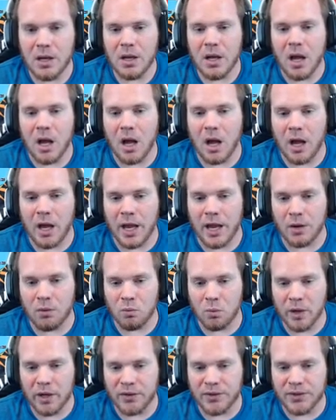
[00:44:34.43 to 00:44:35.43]
And
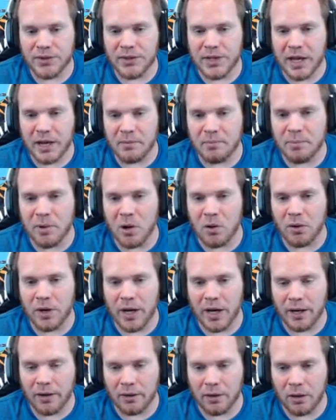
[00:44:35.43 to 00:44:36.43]
with said bow and
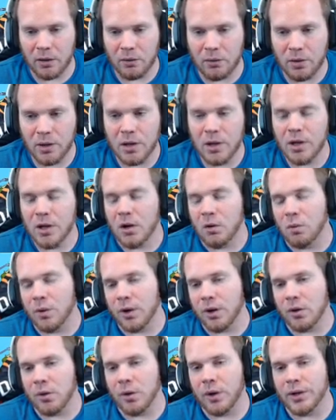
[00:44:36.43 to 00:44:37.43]
arrow, we are
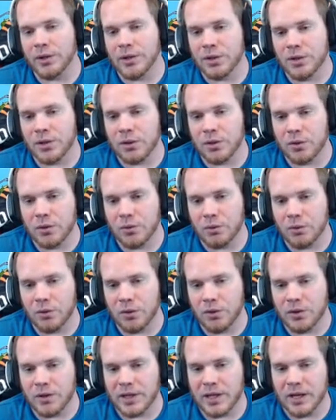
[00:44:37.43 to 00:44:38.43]
going to
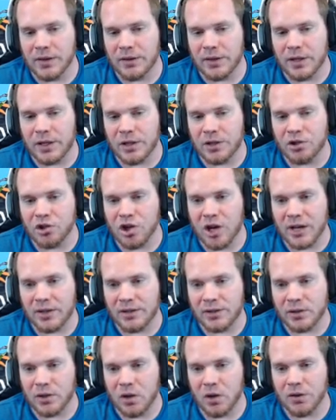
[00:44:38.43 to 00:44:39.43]
get the
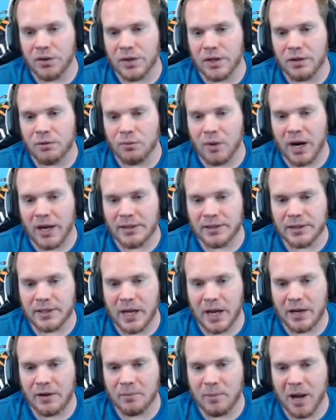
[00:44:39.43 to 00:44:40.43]
chests on the right
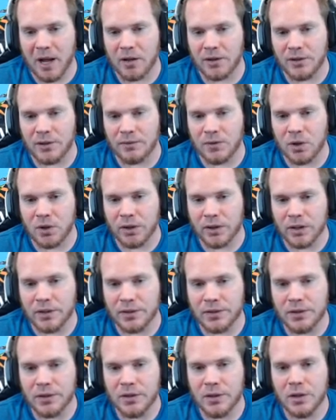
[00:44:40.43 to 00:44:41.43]
side of Palace of
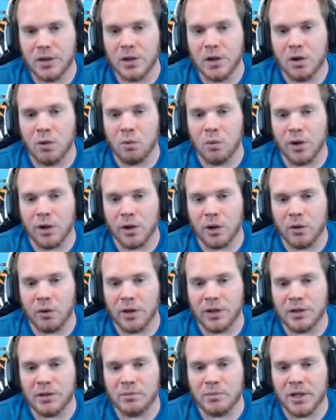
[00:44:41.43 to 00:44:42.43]
Darkness. We are going
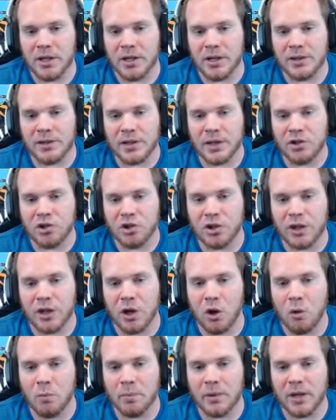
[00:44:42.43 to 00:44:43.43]
to be essentially
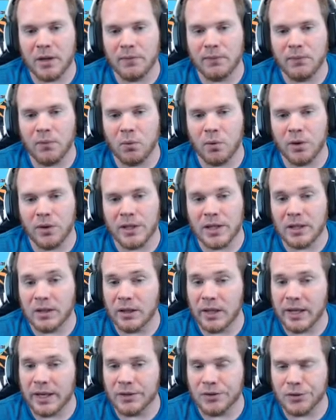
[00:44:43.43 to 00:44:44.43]
hoping for the
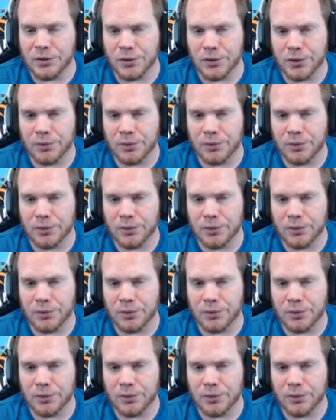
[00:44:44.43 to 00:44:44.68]
lantern.